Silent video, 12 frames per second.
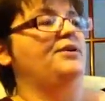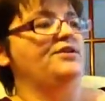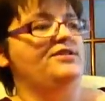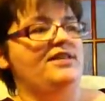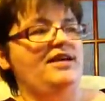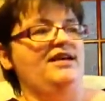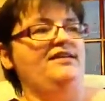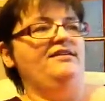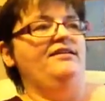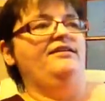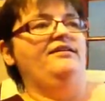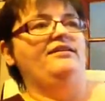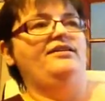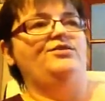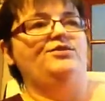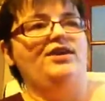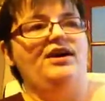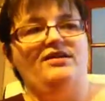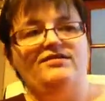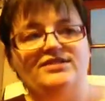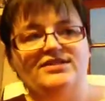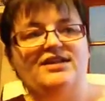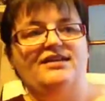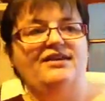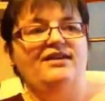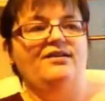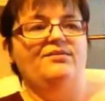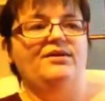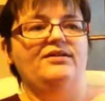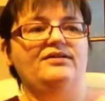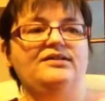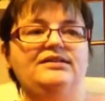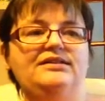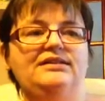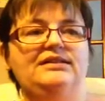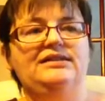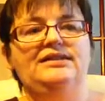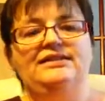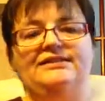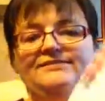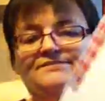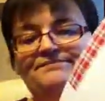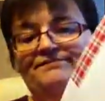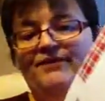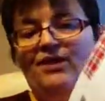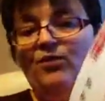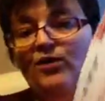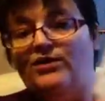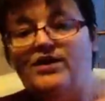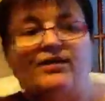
because then you don't have to sort of think, well, what do